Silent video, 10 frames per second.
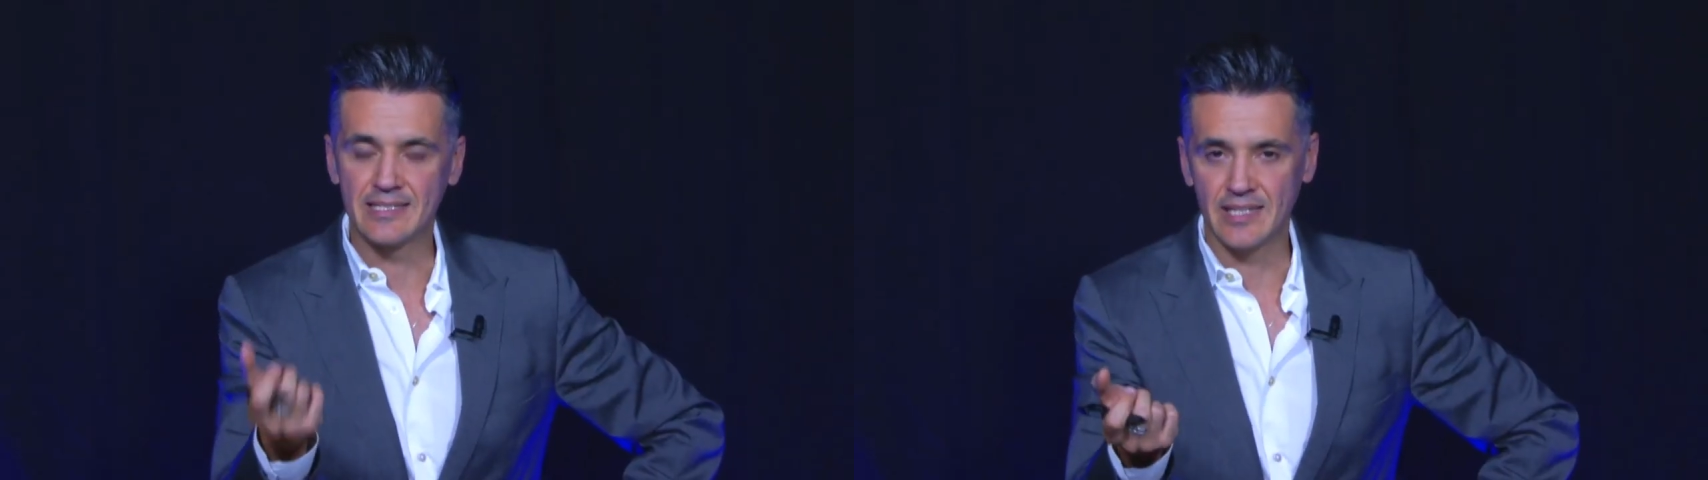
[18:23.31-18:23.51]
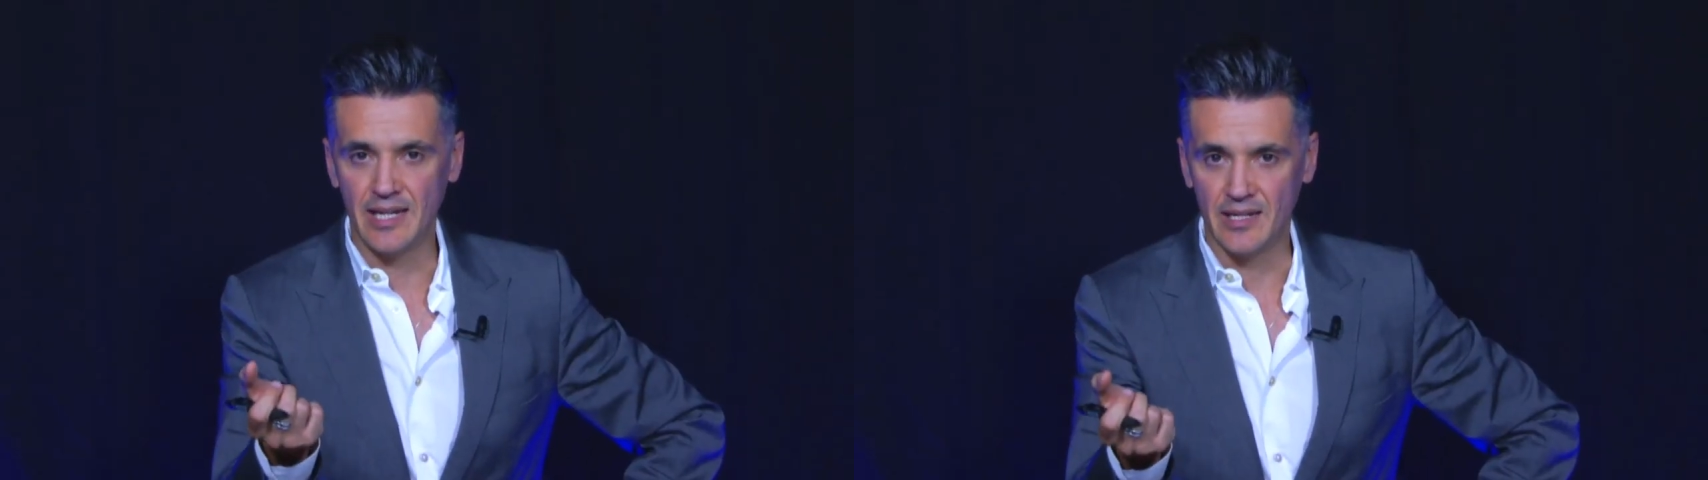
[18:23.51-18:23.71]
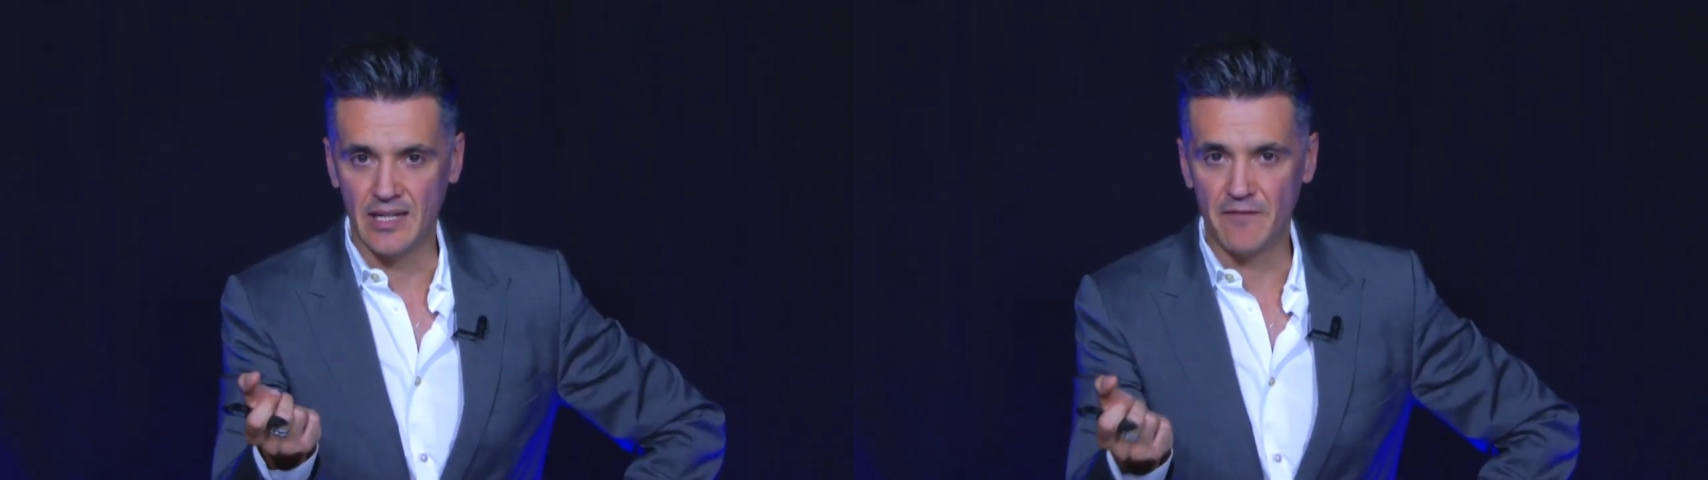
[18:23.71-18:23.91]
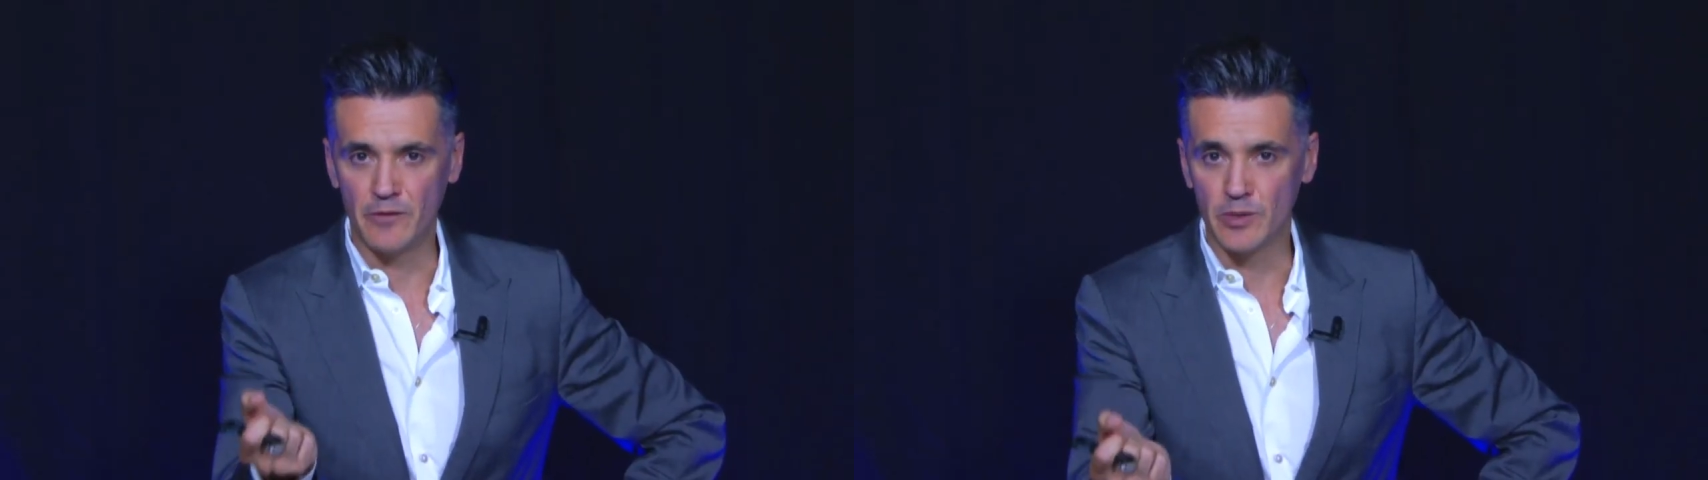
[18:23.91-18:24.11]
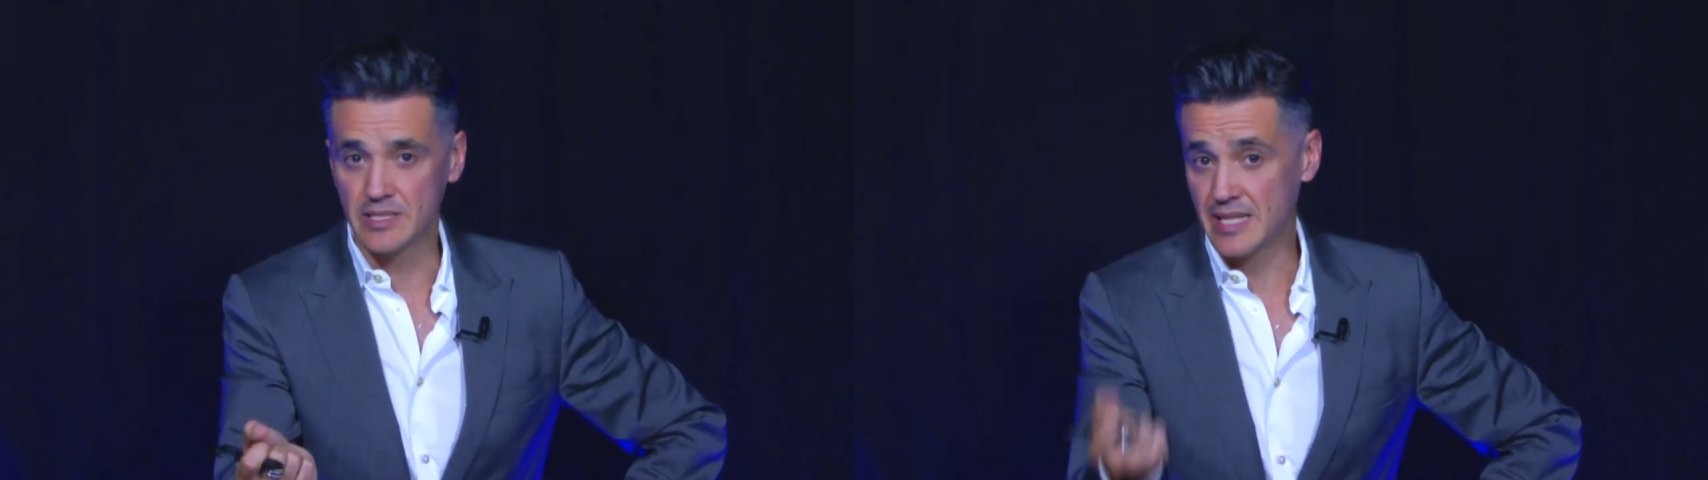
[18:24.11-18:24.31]
see it
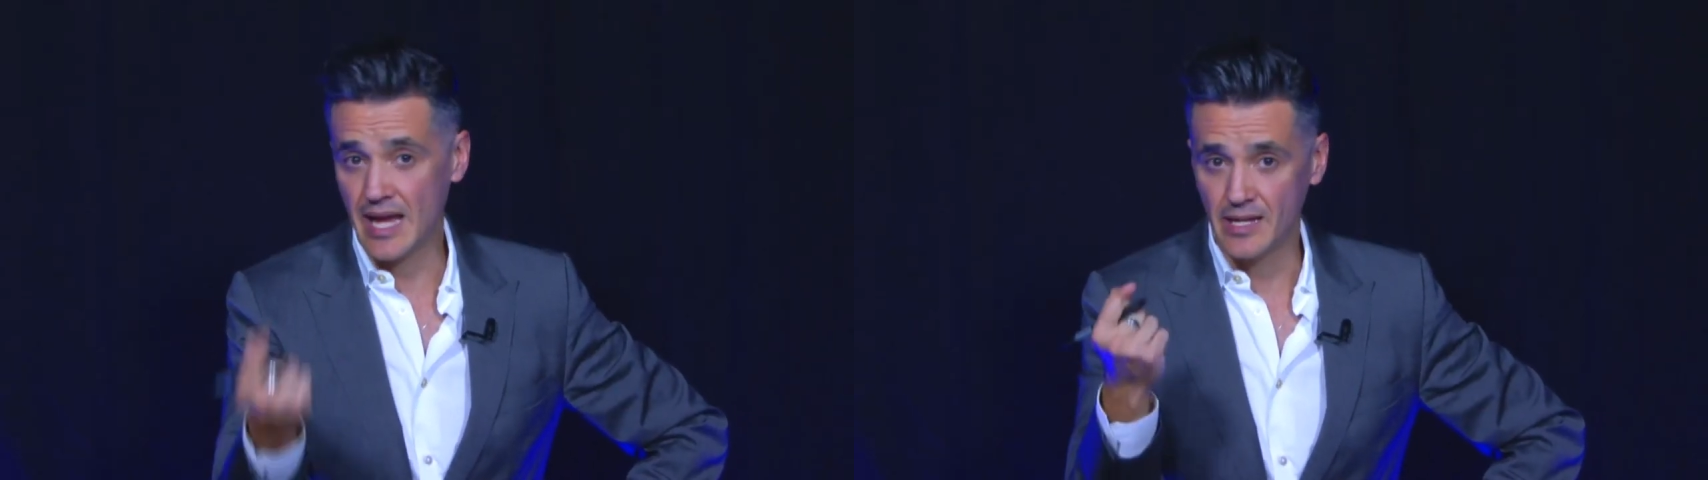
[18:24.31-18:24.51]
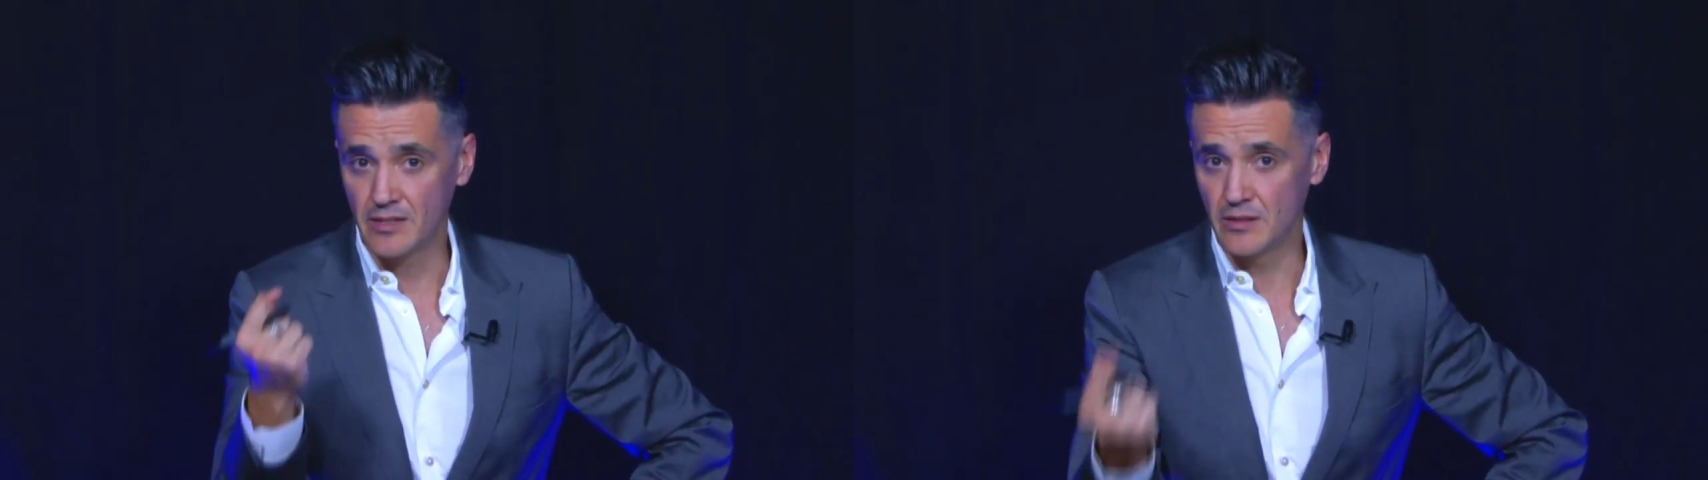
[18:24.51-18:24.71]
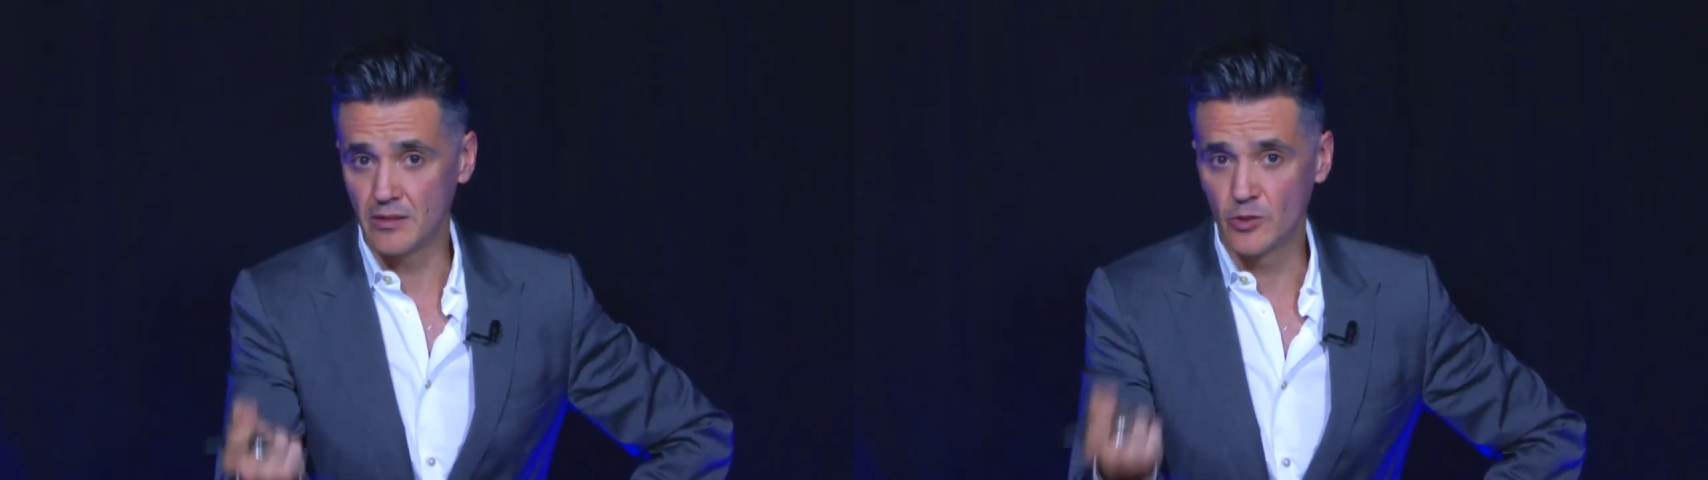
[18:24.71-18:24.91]
if you're, say,